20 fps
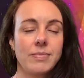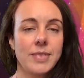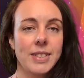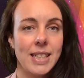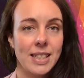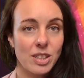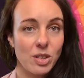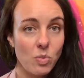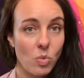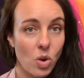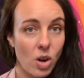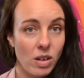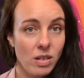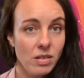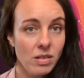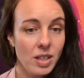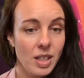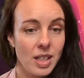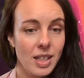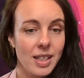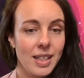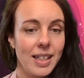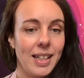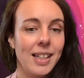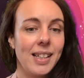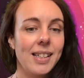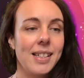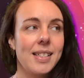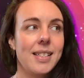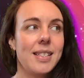Section one
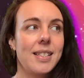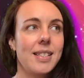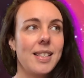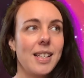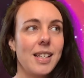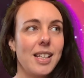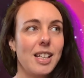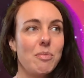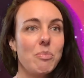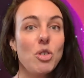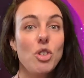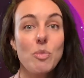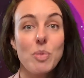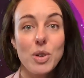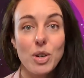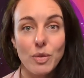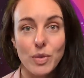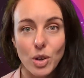is the movement